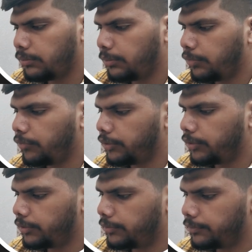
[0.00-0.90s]

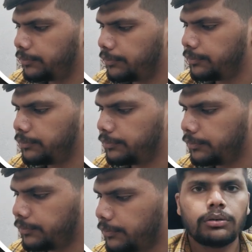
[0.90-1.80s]
Perfect.
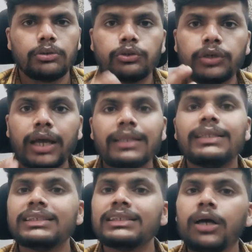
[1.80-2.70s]
So yeah,
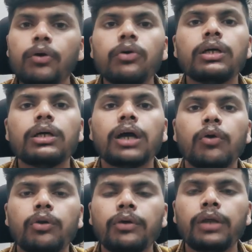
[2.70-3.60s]
this is how a
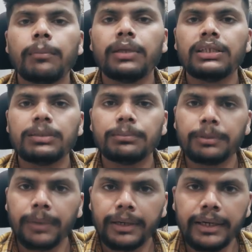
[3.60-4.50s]
countdown timer is
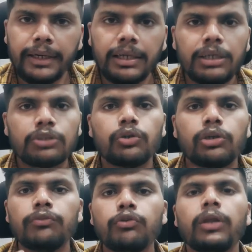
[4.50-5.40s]
implemented. So
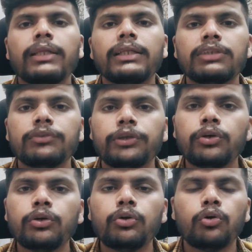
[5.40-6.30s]
if you like this
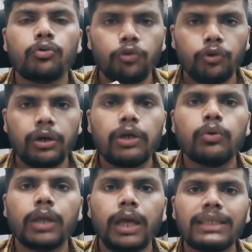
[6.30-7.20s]
video, don't forget
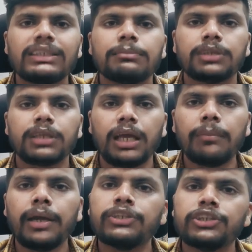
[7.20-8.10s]
to like,
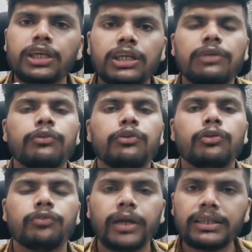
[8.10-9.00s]
subscribe and share it with
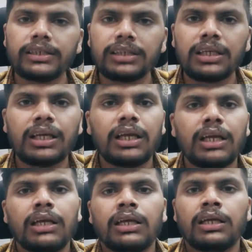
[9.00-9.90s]
your friends.
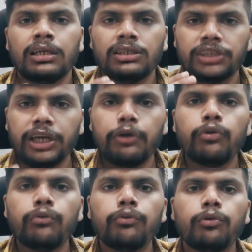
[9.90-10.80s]
Stay
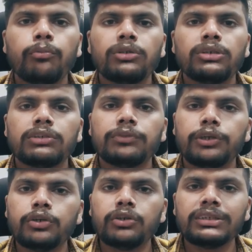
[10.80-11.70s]
tuned for more such
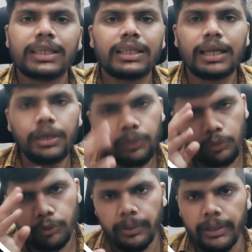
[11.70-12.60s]
videos. Till then,
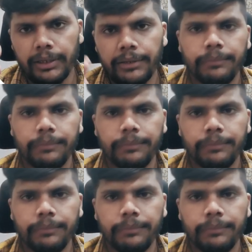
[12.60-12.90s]
goodbye.